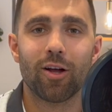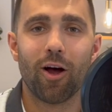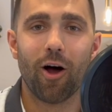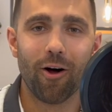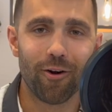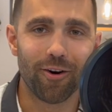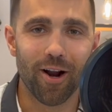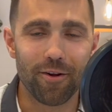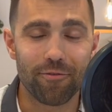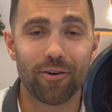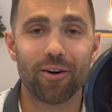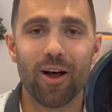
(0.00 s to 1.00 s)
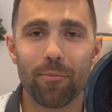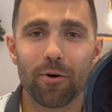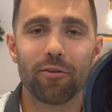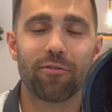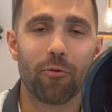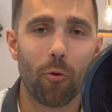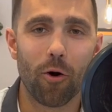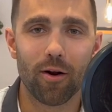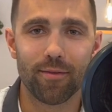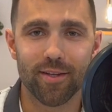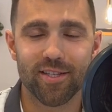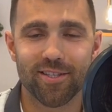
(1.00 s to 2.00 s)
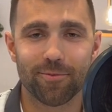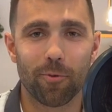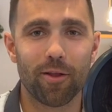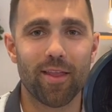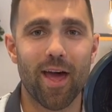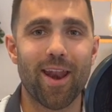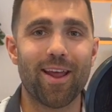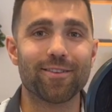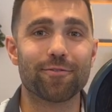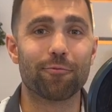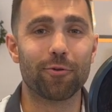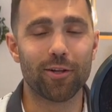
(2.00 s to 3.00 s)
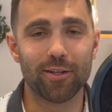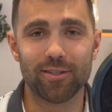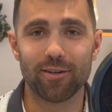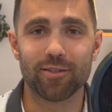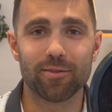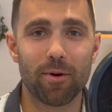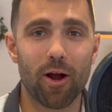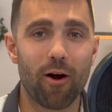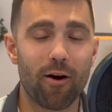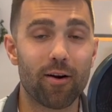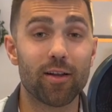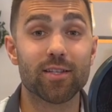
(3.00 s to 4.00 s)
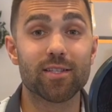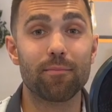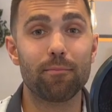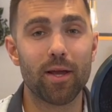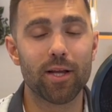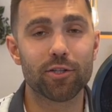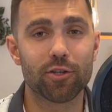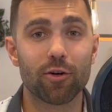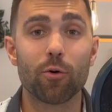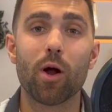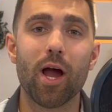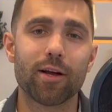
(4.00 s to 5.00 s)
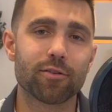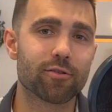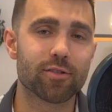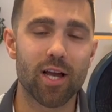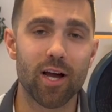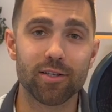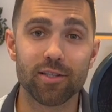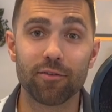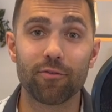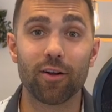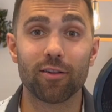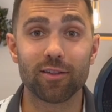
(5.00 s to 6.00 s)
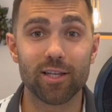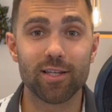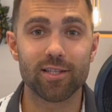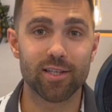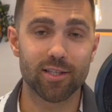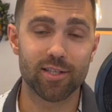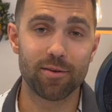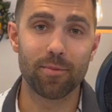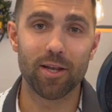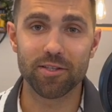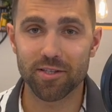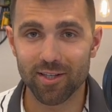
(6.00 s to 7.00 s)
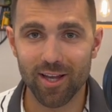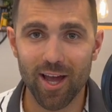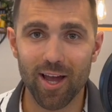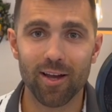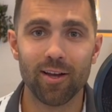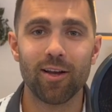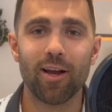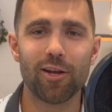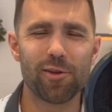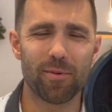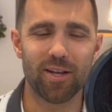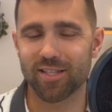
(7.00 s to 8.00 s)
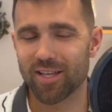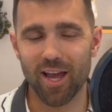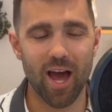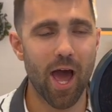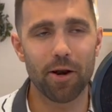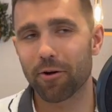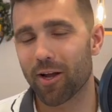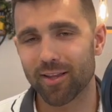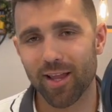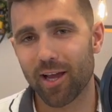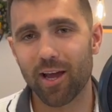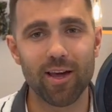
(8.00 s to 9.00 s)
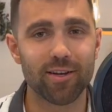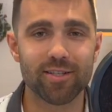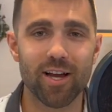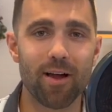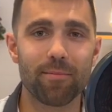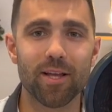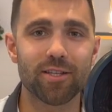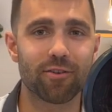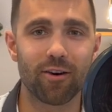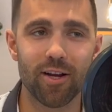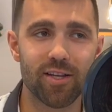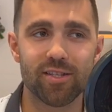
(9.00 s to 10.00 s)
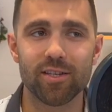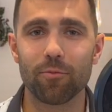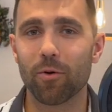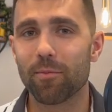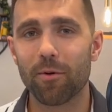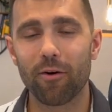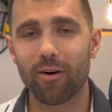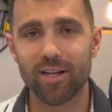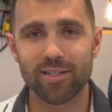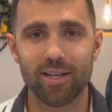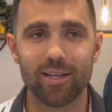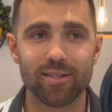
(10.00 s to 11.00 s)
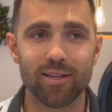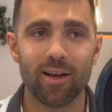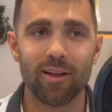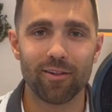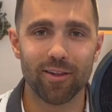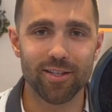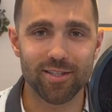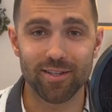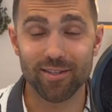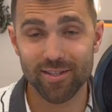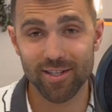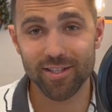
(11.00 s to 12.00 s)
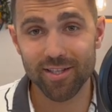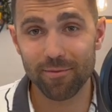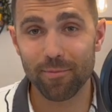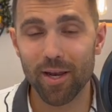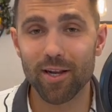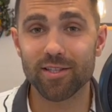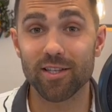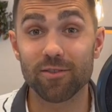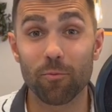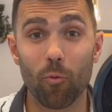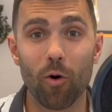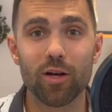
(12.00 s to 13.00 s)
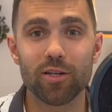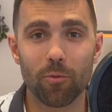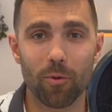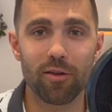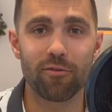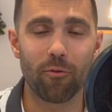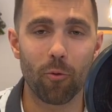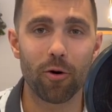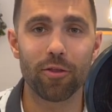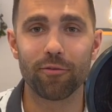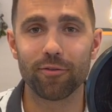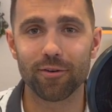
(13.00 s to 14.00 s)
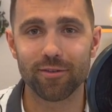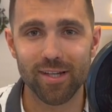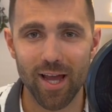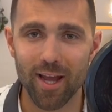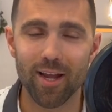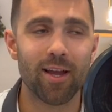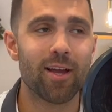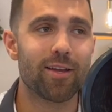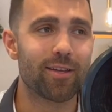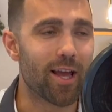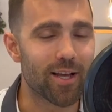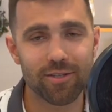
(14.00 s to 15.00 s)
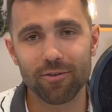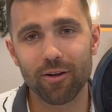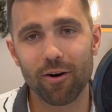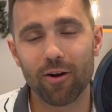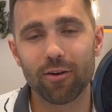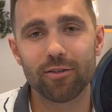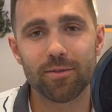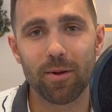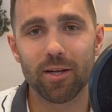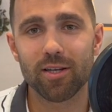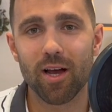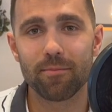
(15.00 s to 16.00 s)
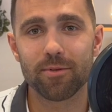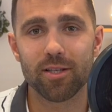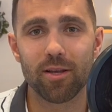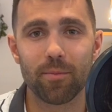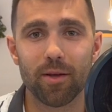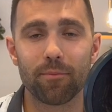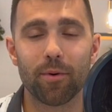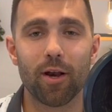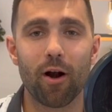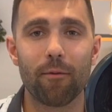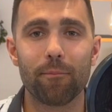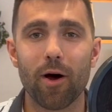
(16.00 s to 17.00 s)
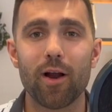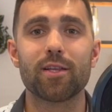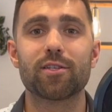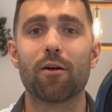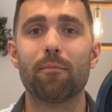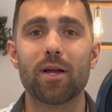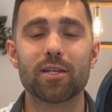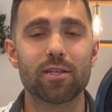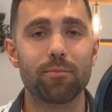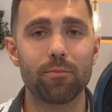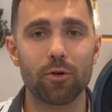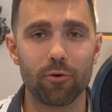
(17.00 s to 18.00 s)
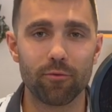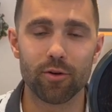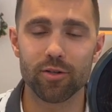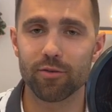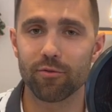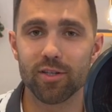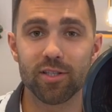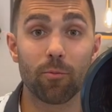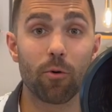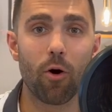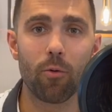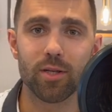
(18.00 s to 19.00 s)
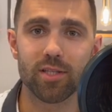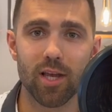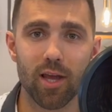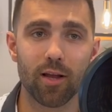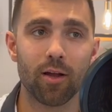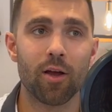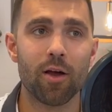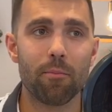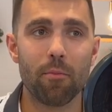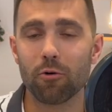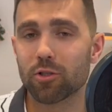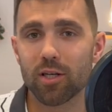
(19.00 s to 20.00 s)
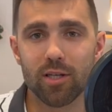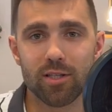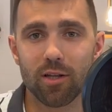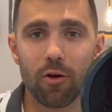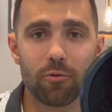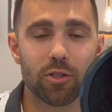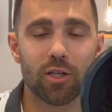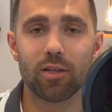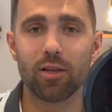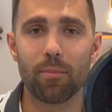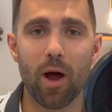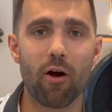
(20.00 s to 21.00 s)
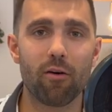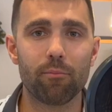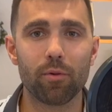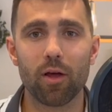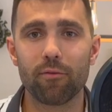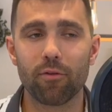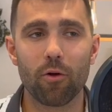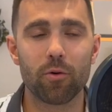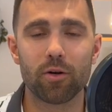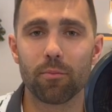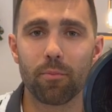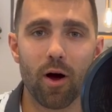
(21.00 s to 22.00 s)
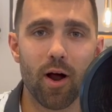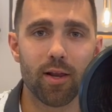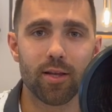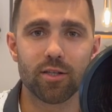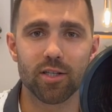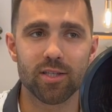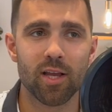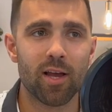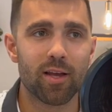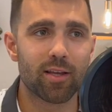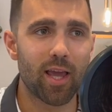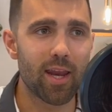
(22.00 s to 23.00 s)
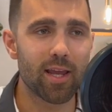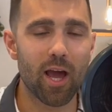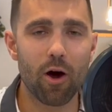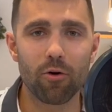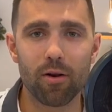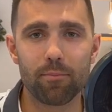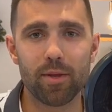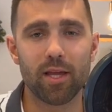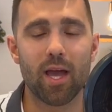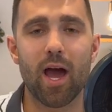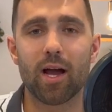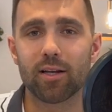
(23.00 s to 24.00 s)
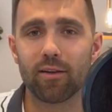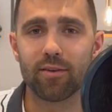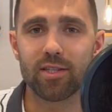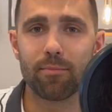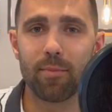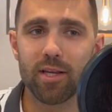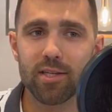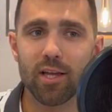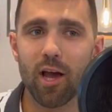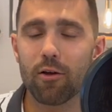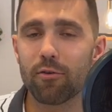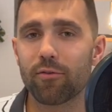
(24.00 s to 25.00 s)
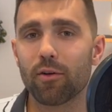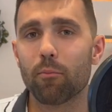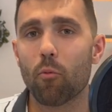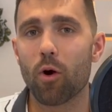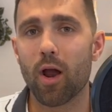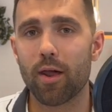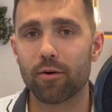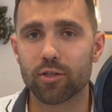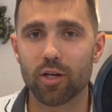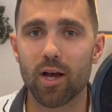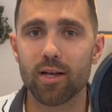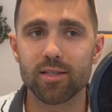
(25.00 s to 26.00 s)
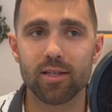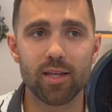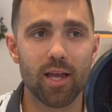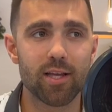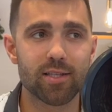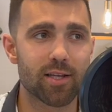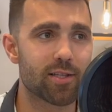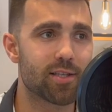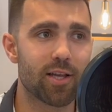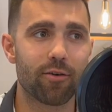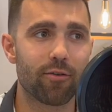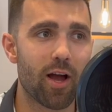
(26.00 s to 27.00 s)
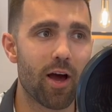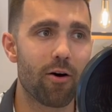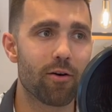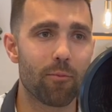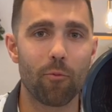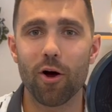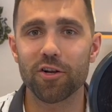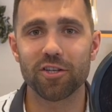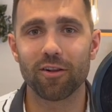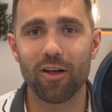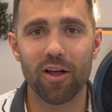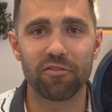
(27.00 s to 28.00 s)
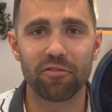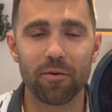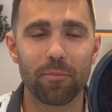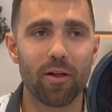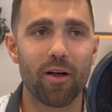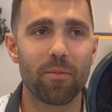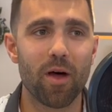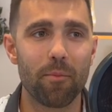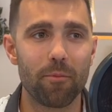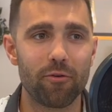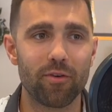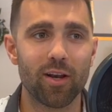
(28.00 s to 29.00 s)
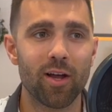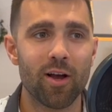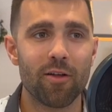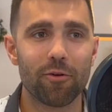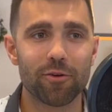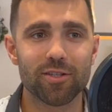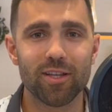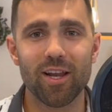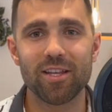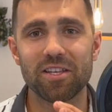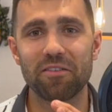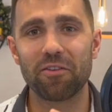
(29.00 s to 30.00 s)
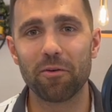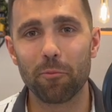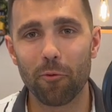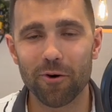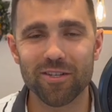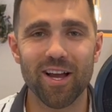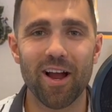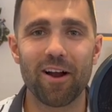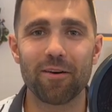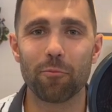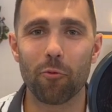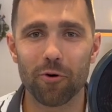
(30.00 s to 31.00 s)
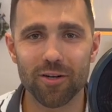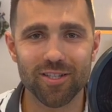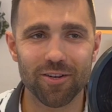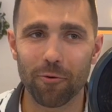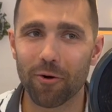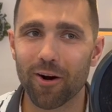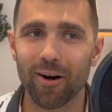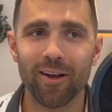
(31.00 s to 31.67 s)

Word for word: All right, for number four, and this is one that is really dear to my heart, is to make sure you are exercising for at least 60 minutes a day. And you might say, I don't got that kind of time. That's crazy. What about rest days? Listen, 60 minutes is 124th of your day. Yes, you can argue you're spending time sleeping, but our bodies are meant to move. There's a reason we're always saying motion is lotion, the power of blood flow in your body. Just getting out and being active. It's amazing how you feel more energized. The days I sit around, I'm watching a lot of football, I'm not moving, those are the days I feel more tired, more sore,